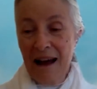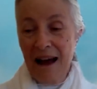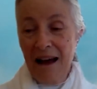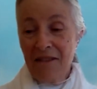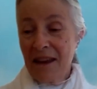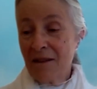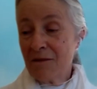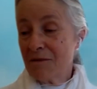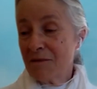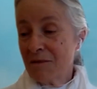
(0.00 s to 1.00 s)
And
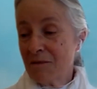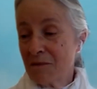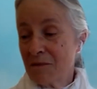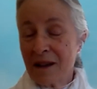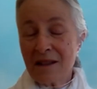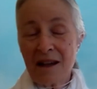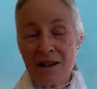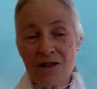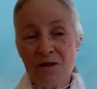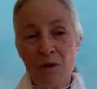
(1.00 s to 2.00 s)
then one day
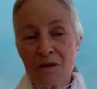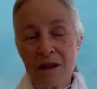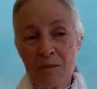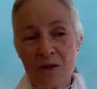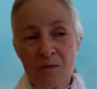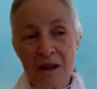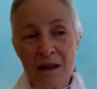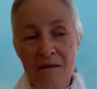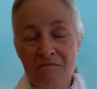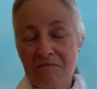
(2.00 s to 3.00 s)
she walked up to
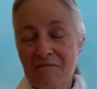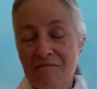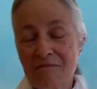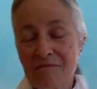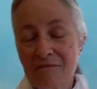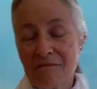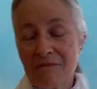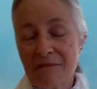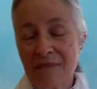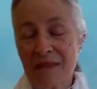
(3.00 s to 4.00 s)
me
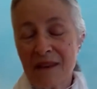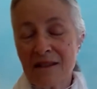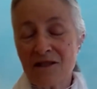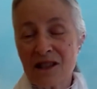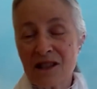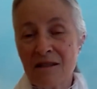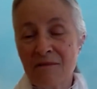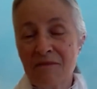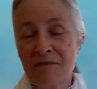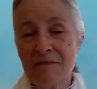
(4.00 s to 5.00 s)
and said,
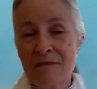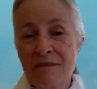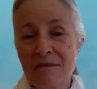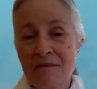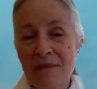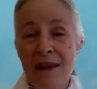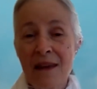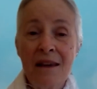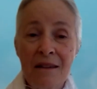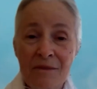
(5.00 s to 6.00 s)

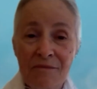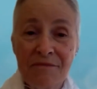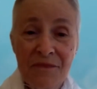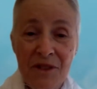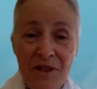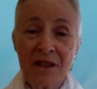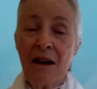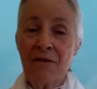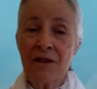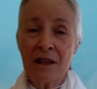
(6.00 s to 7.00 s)
here, you can
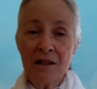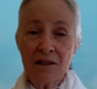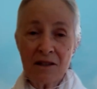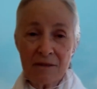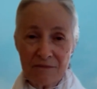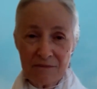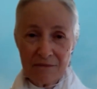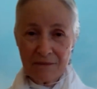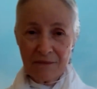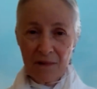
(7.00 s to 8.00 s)
have these.
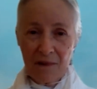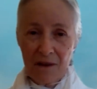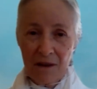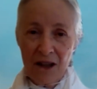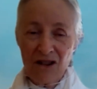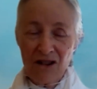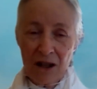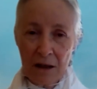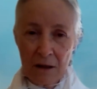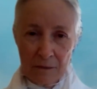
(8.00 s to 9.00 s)
I don't
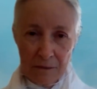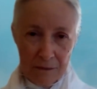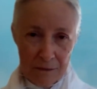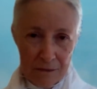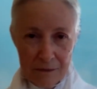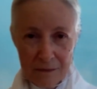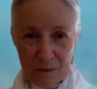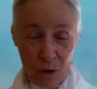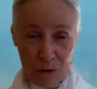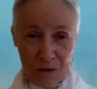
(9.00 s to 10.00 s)
need them,
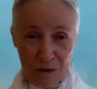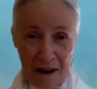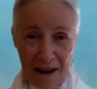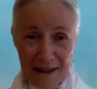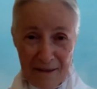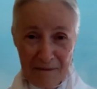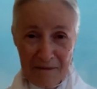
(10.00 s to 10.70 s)
and walked away.